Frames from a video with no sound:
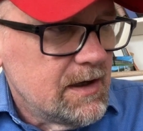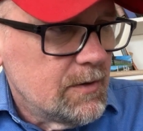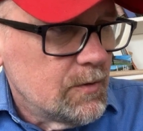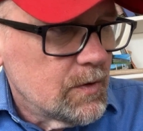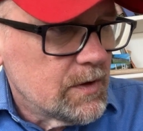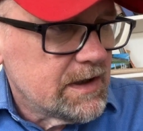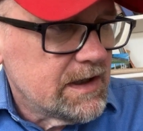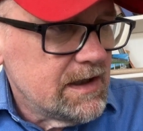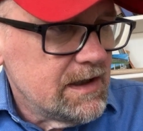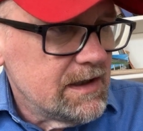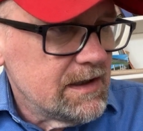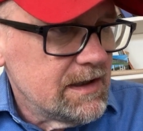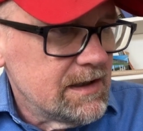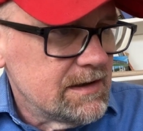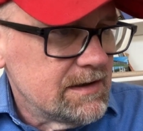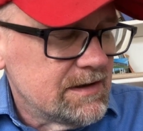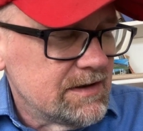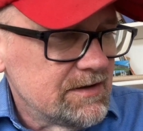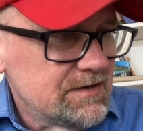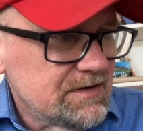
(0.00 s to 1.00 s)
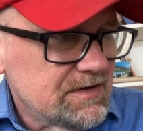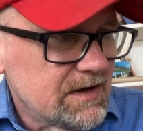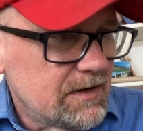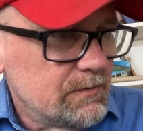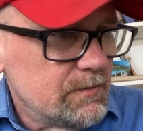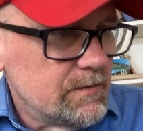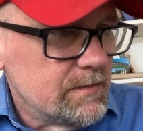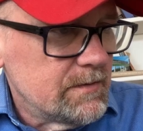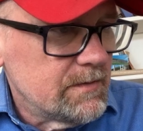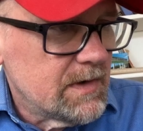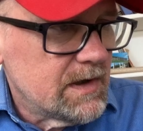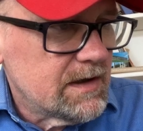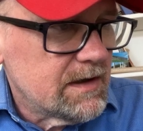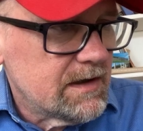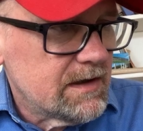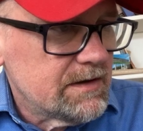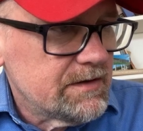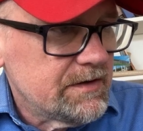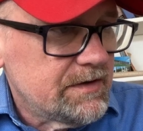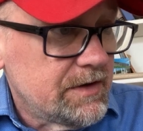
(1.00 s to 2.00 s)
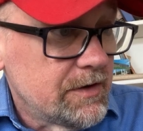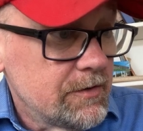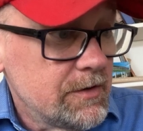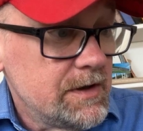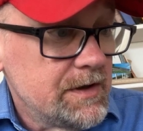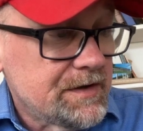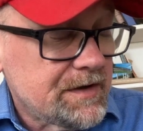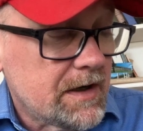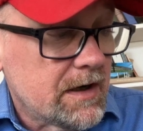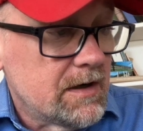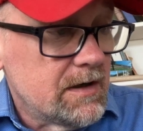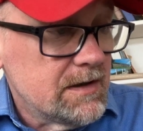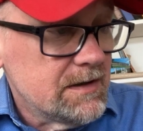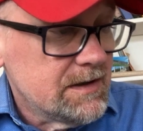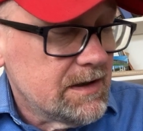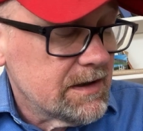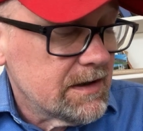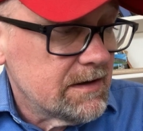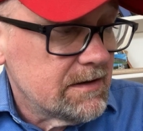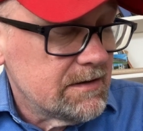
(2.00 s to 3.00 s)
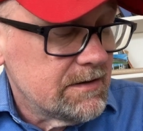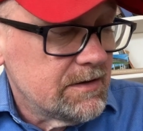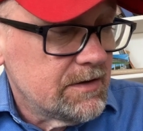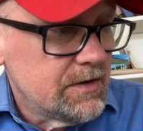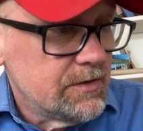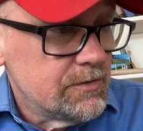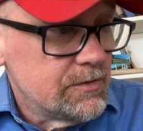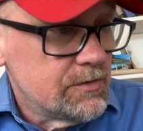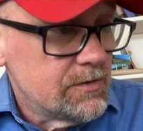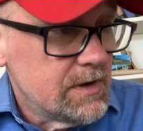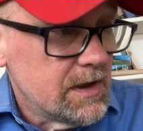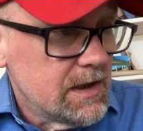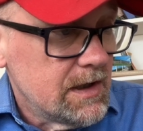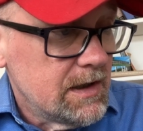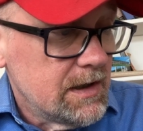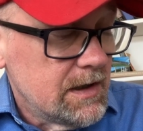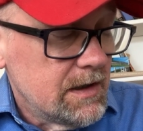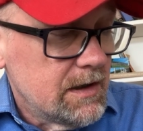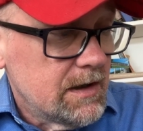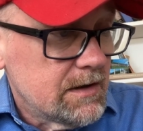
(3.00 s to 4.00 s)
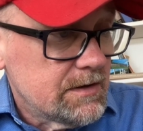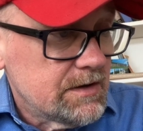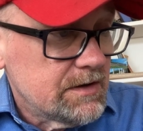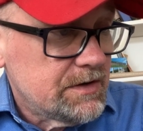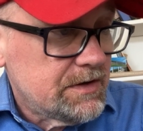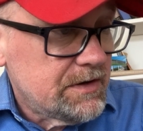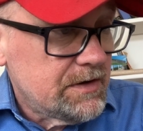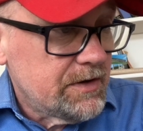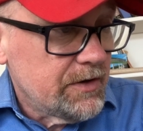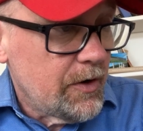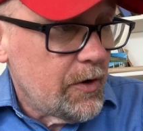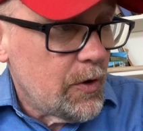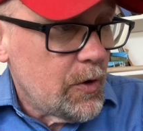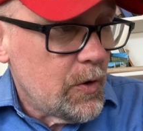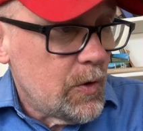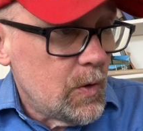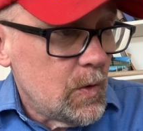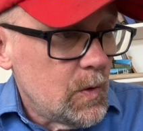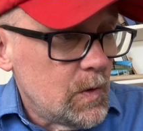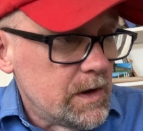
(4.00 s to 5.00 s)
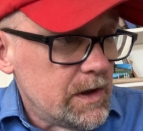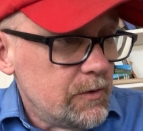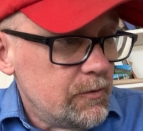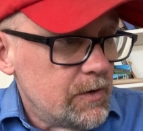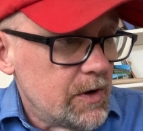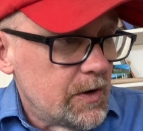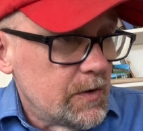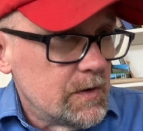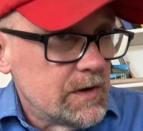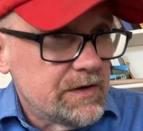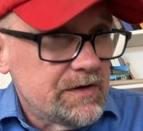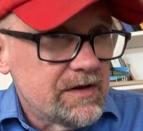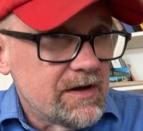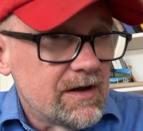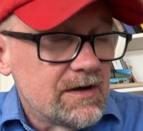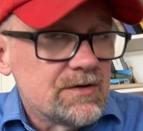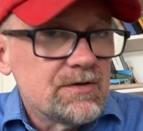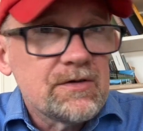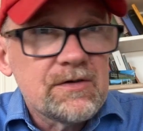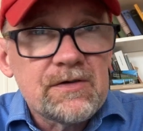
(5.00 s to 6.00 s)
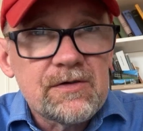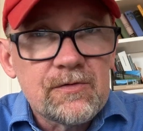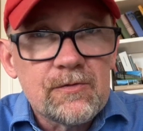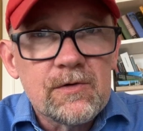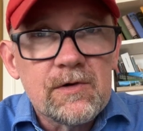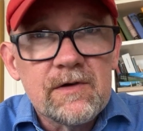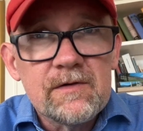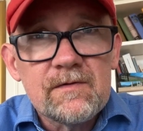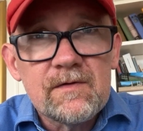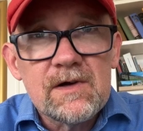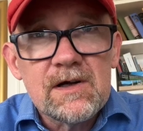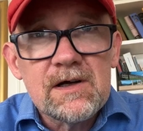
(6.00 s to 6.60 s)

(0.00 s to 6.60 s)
We're getting into some serious content too, so it's not just sort of